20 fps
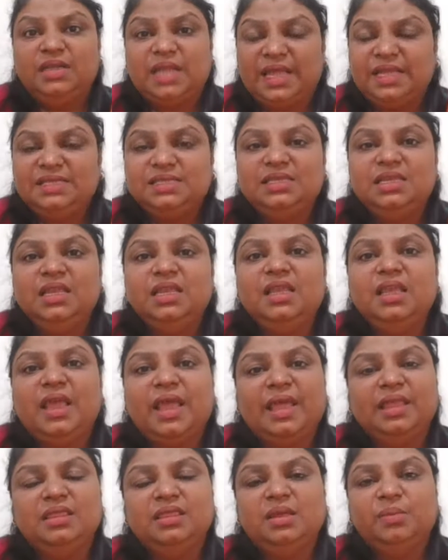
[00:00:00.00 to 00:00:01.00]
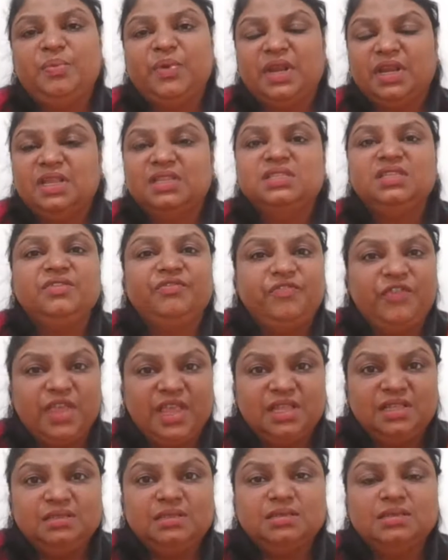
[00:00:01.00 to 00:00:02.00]
nicely and the pregnancy
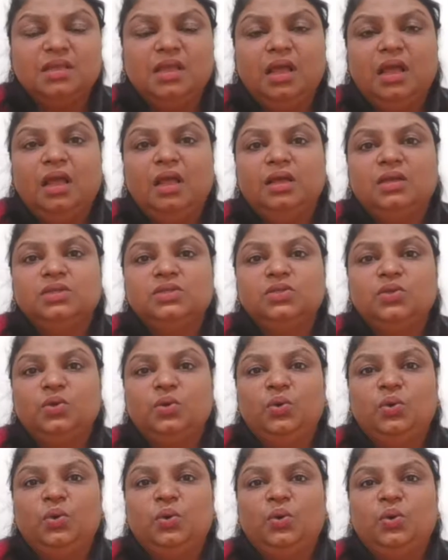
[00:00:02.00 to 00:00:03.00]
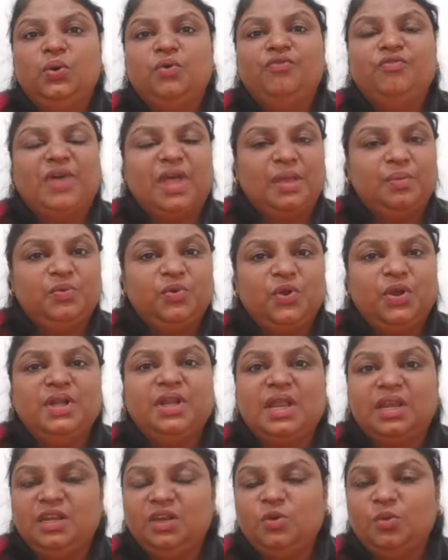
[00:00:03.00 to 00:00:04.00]
fails. So
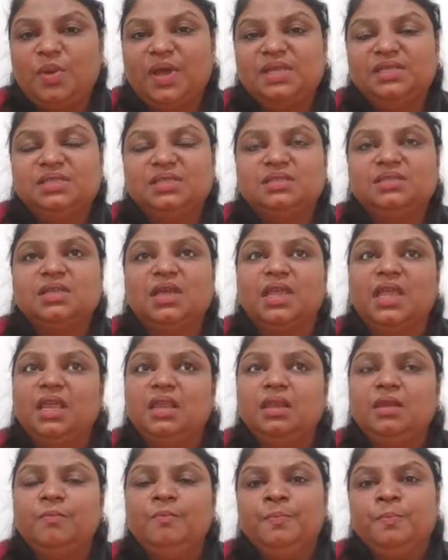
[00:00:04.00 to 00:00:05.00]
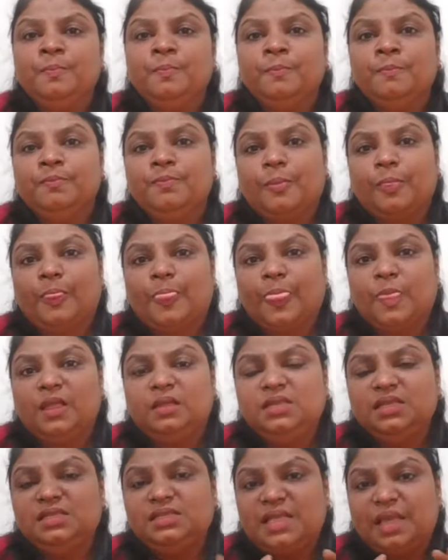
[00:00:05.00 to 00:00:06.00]
fibroid adenomyosis again.
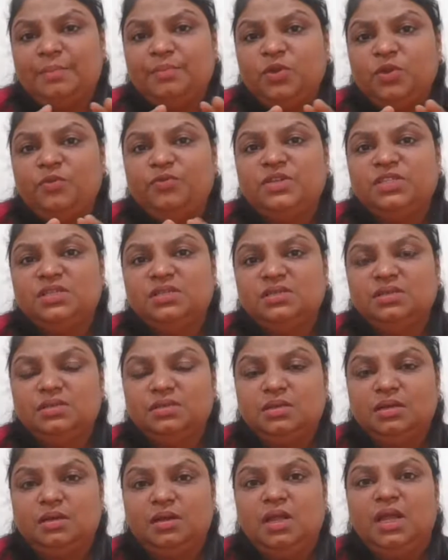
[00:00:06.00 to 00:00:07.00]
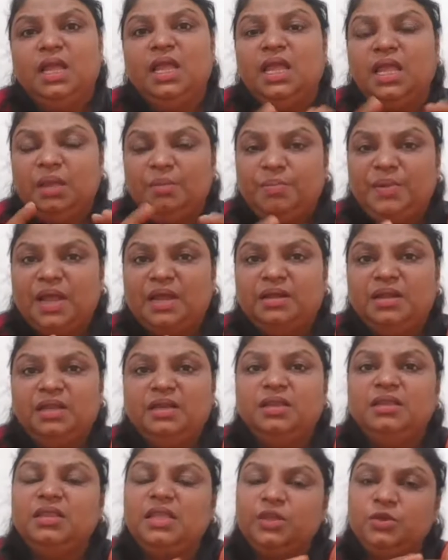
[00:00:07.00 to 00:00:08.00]
This embryo which is
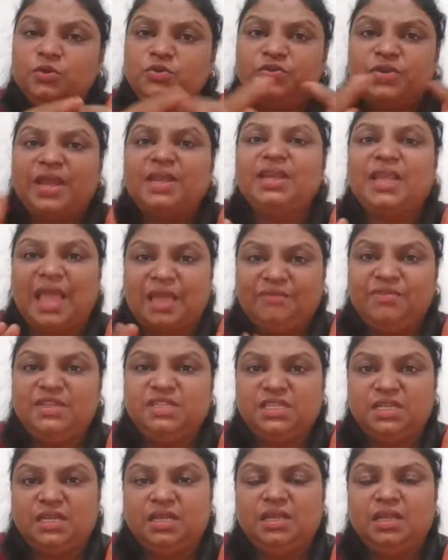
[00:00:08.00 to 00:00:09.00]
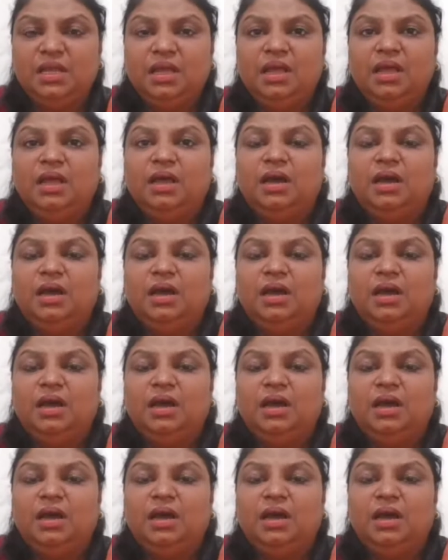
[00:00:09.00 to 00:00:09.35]
implanted in the uterine cavity,